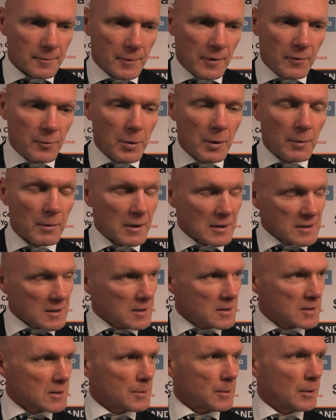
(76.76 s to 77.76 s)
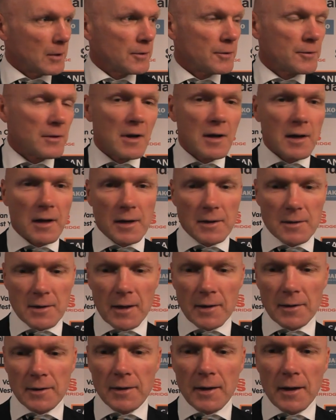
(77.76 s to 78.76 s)
if people are sensible and they realise
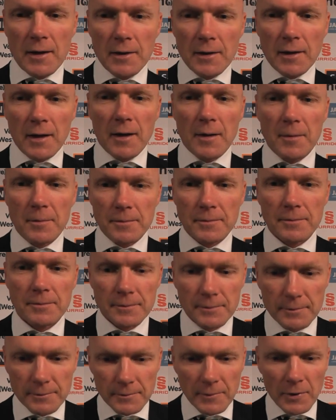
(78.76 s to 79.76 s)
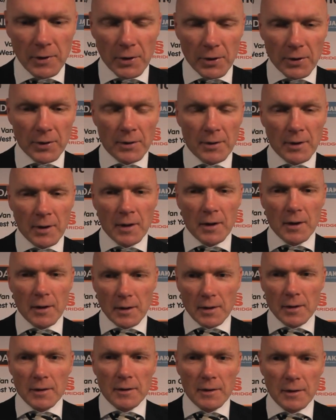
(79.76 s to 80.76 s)
that, then
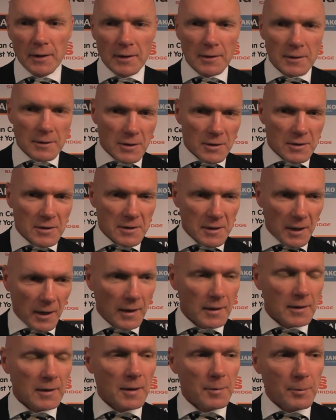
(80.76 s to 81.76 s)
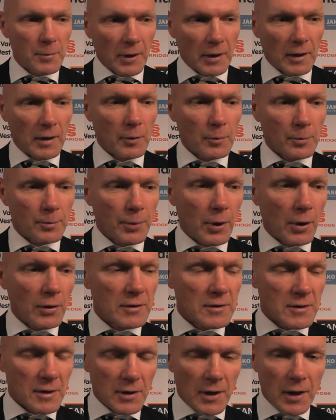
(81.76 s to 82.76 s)
you need to just stay and keep picking up
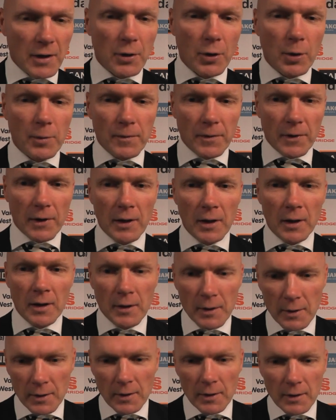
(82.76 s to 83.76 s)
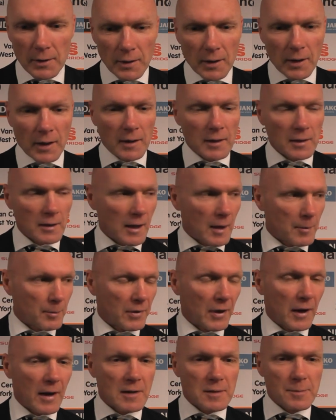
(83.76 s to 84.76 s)
points, and then hopefully you get
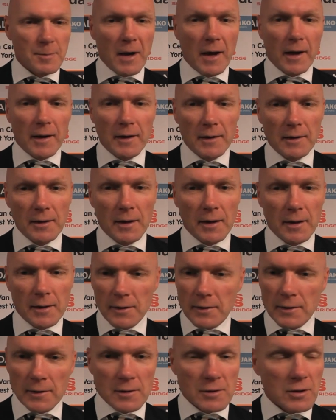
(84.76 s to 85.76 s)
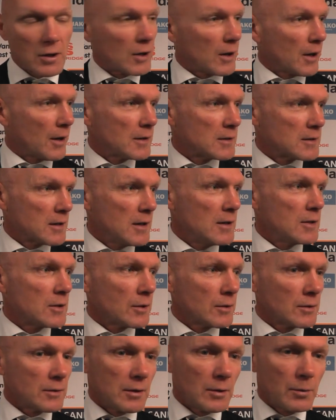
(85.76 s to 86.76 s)
players back, and it's not guaranteed
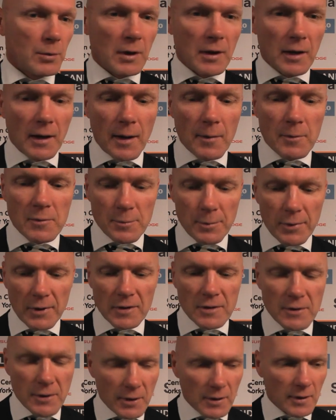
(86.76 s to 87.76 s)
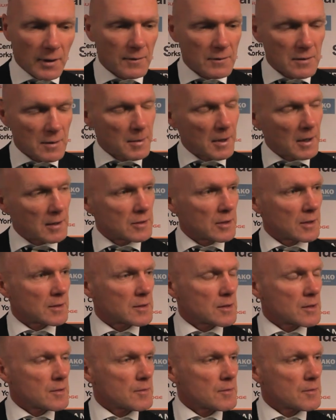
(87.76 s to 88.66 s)
you'll win games, but it certainly gives you a better chance.